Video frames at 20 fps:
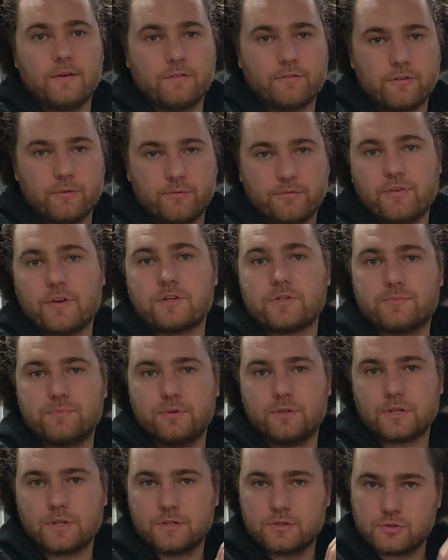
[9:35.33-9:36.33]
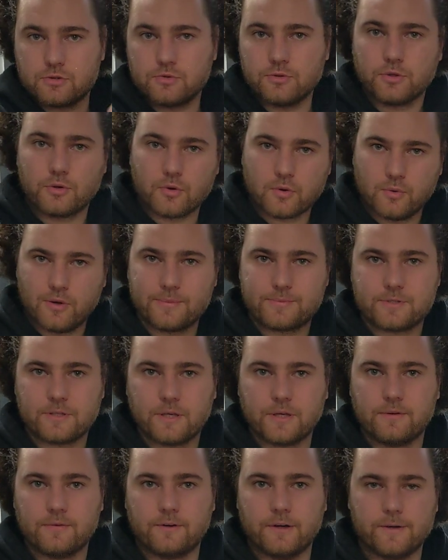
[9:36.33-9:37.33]
from Facebook to your
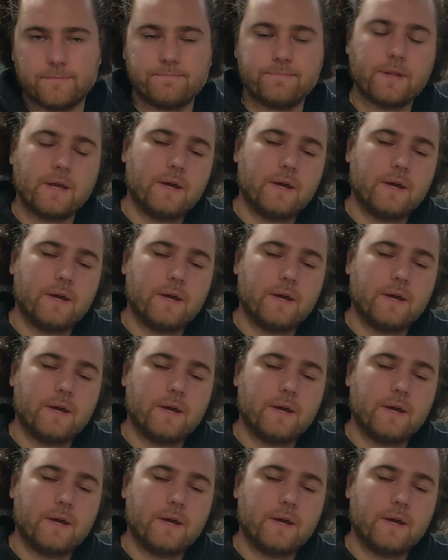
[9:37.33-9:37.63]
website, right?